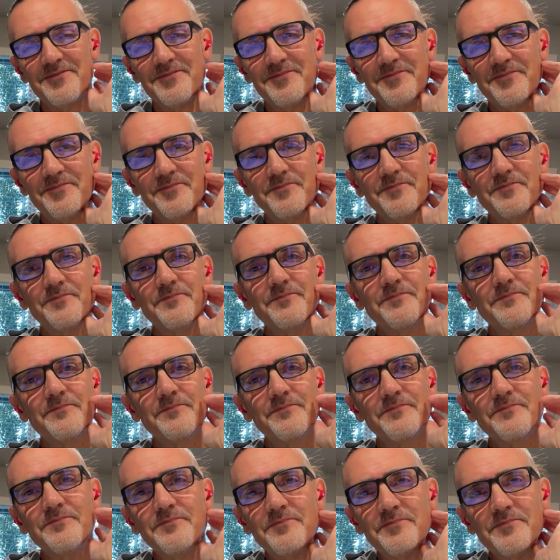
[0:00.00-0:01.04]
So,
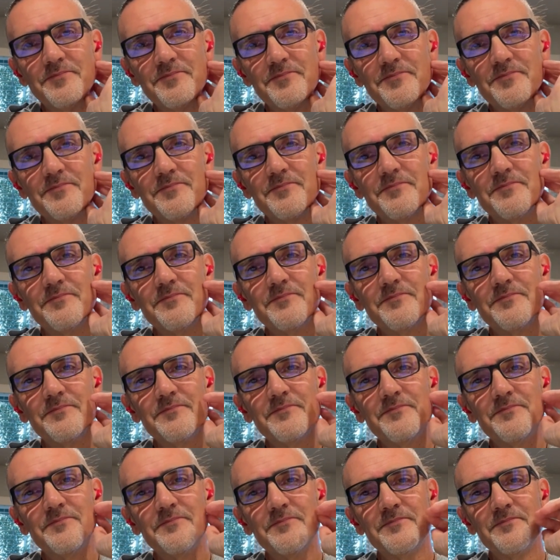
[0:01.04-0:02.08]
although
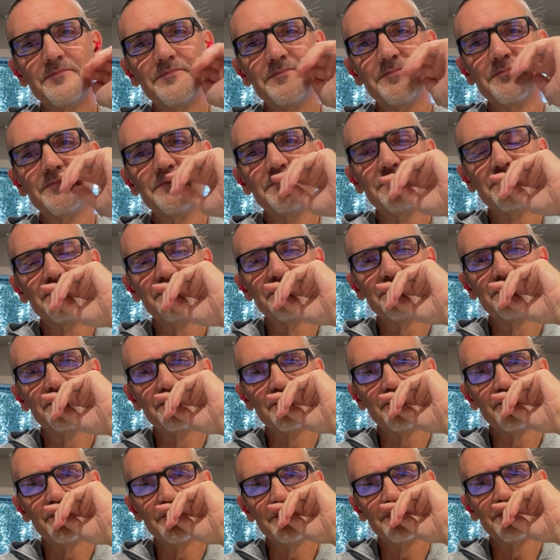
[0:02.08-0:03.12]
I can see
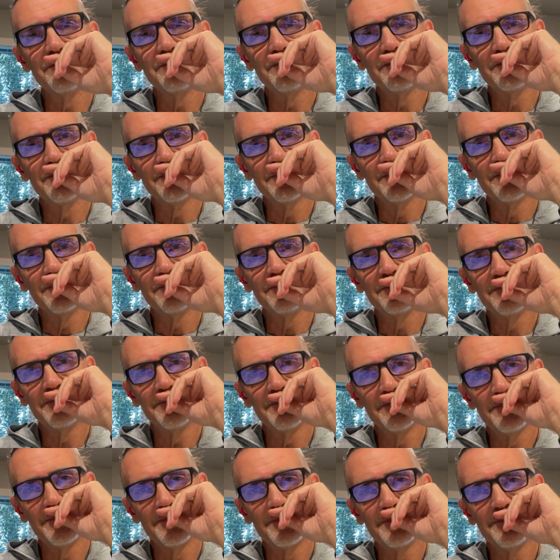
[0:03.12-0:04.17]
myself in some
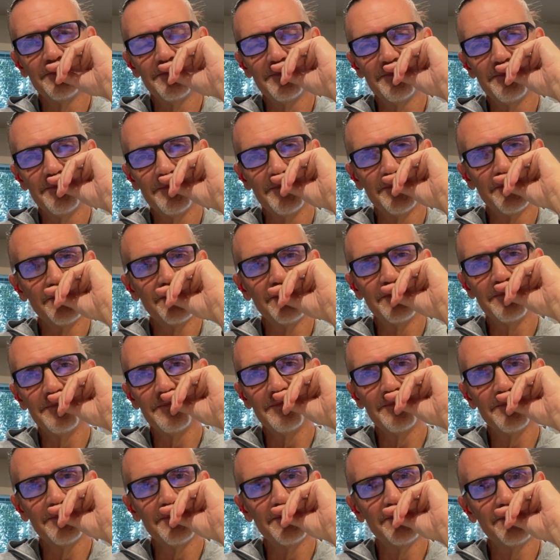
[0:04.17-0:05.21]
red
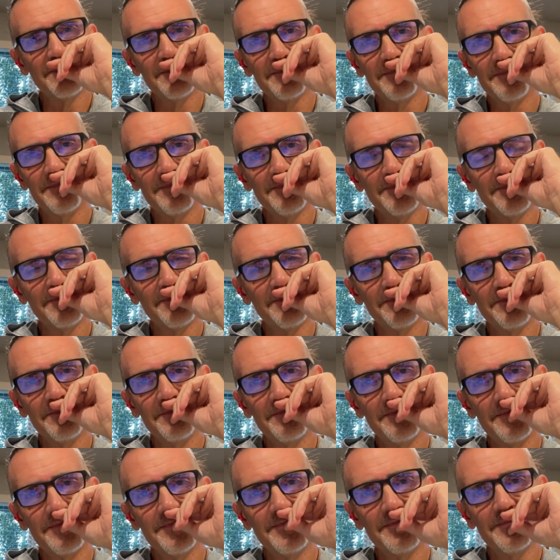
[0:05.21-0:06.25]
striped,
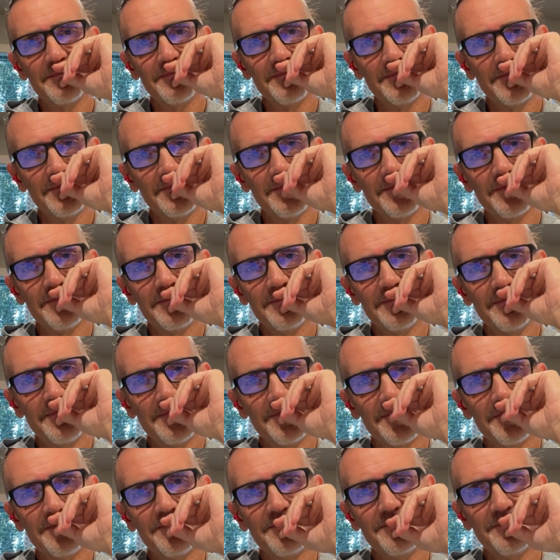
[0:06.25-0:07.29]
short shorts,
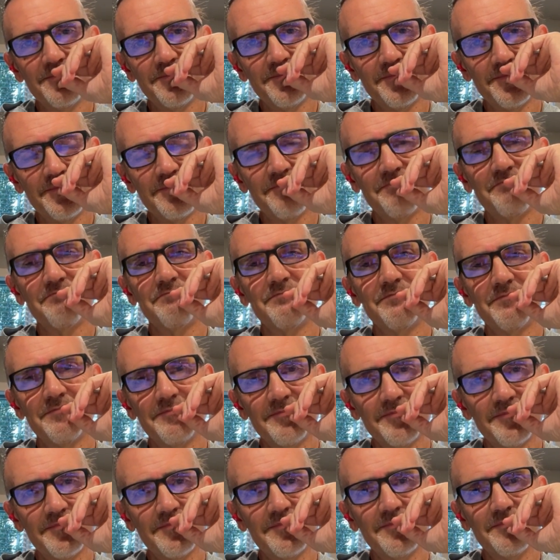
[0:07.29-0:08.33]
Does
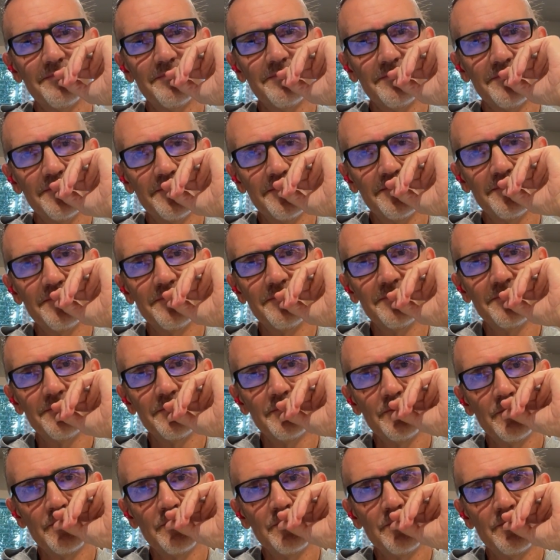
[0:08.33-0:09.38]
Richard Simmons have a
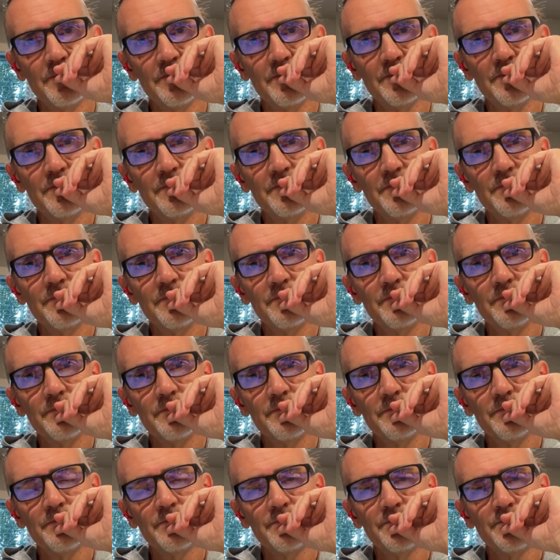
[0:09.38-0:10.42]
collection? Can we go to
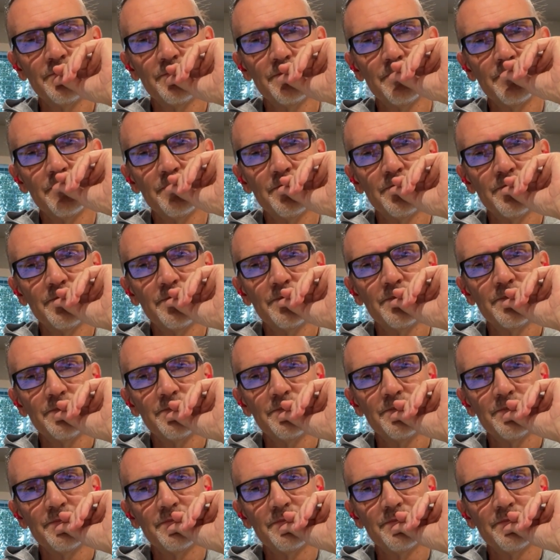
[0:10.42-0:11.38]
the Richard Simmons collection?